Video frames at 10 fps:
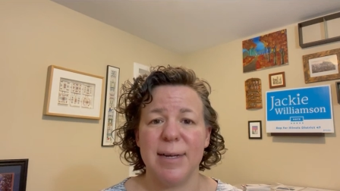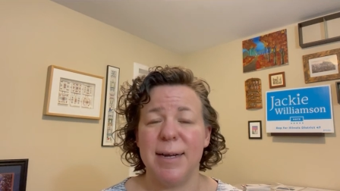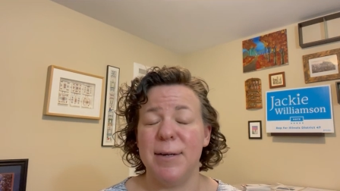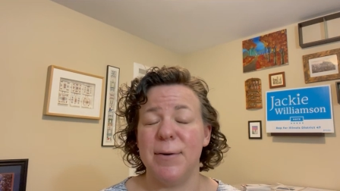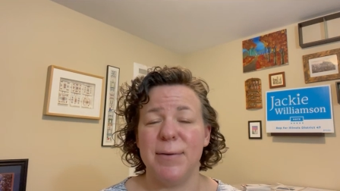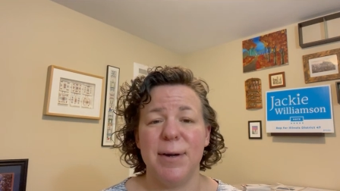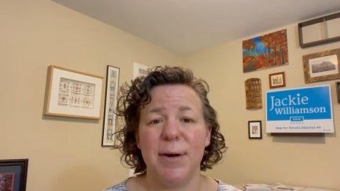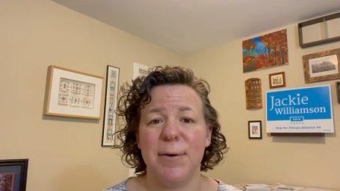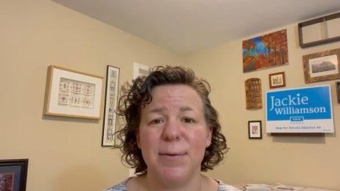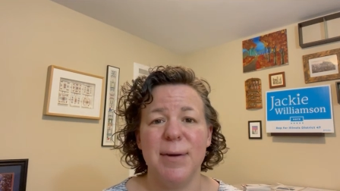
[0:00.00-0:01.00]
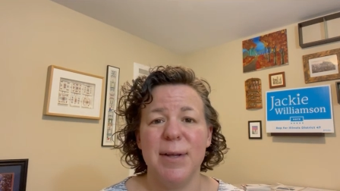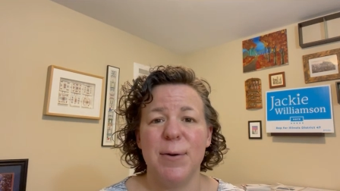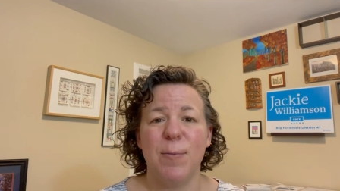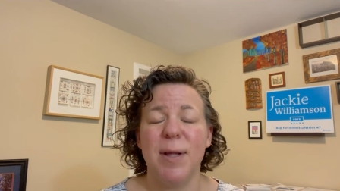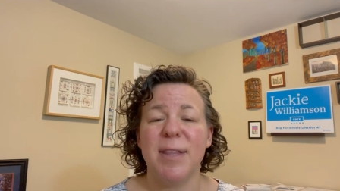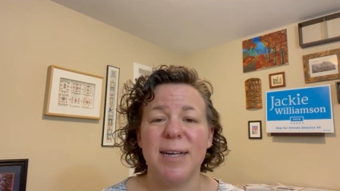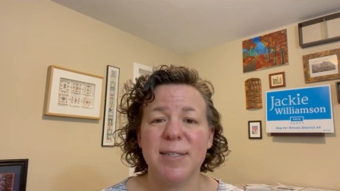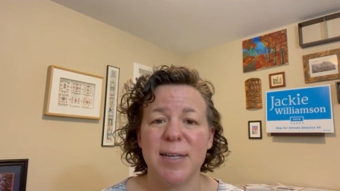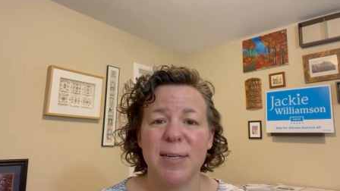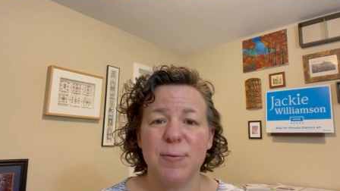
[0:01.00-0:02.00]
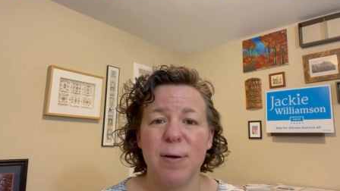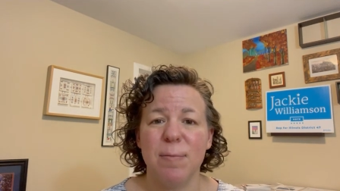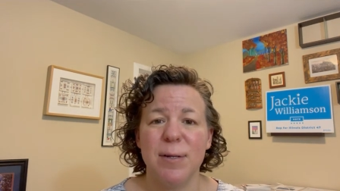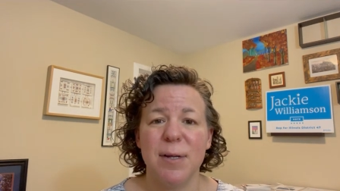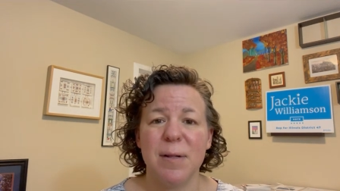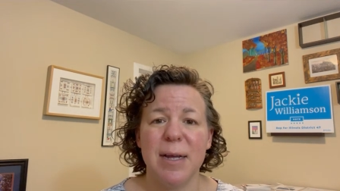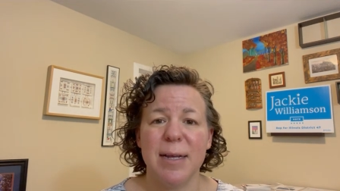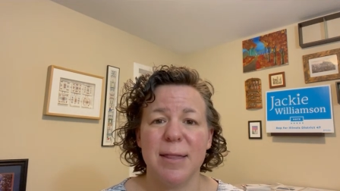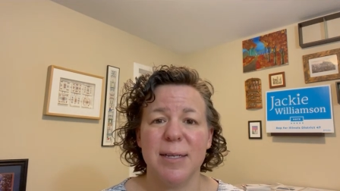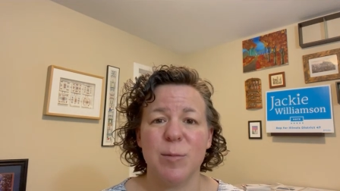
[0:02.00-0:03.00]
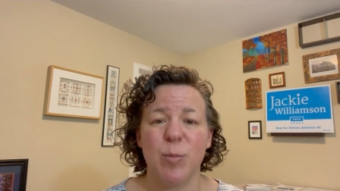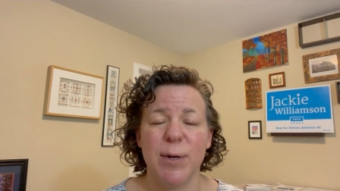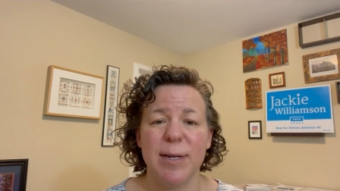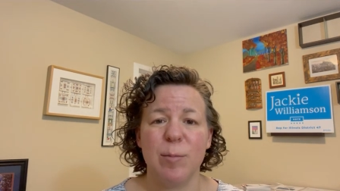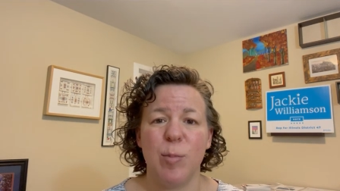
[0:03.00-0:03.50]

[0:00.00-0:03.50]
I don't know what that schedule would look like at this point,